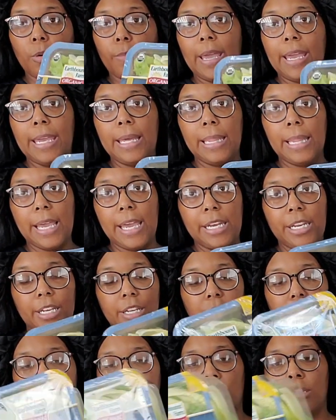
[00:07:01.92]
romaine
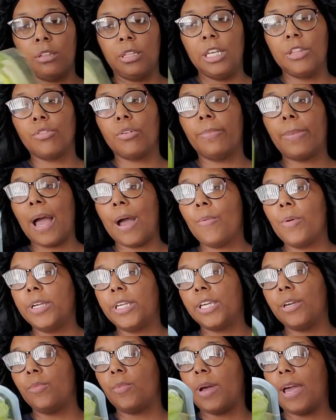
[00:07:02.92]
lettuce. These are buy one,
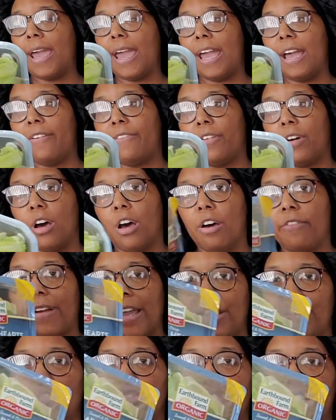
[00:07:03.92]
get one half off.
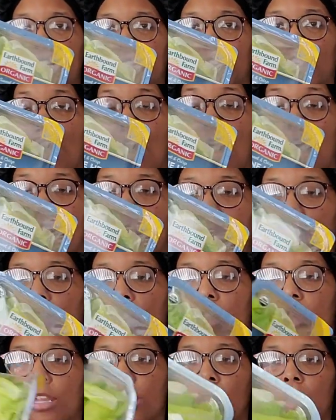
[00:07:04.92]
I usually get the
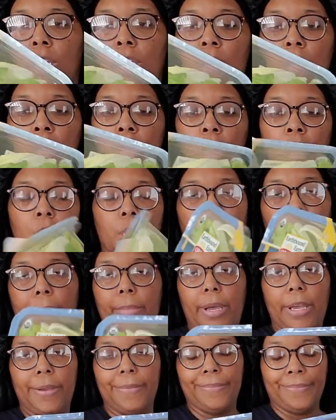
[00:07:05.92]
hearts,
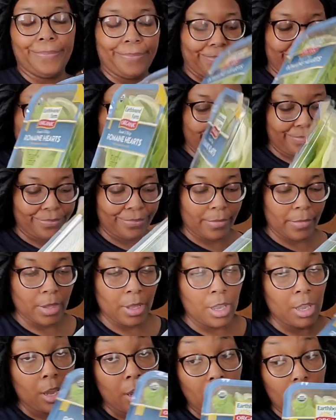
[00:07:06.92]
but
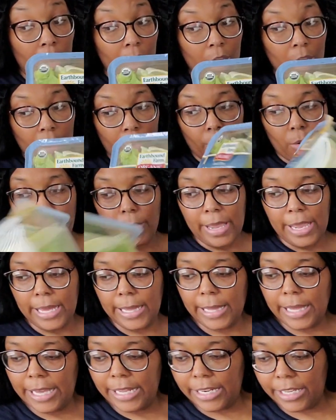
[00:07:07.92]

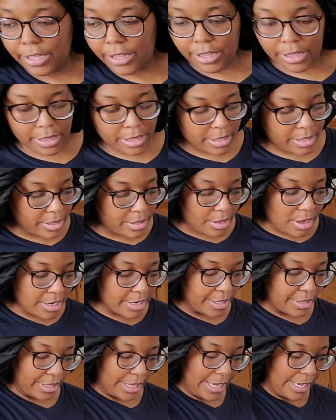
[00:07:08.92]
romaine lettuce, it's
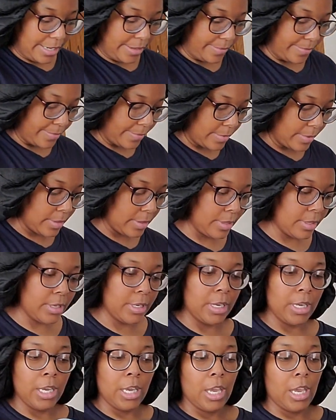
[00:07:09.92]
all the same.
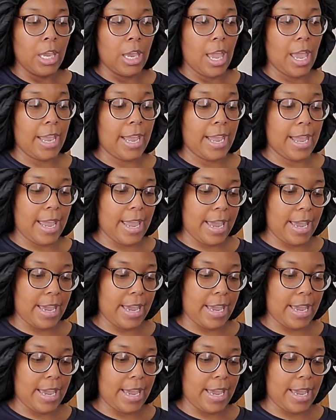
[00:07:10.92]
I got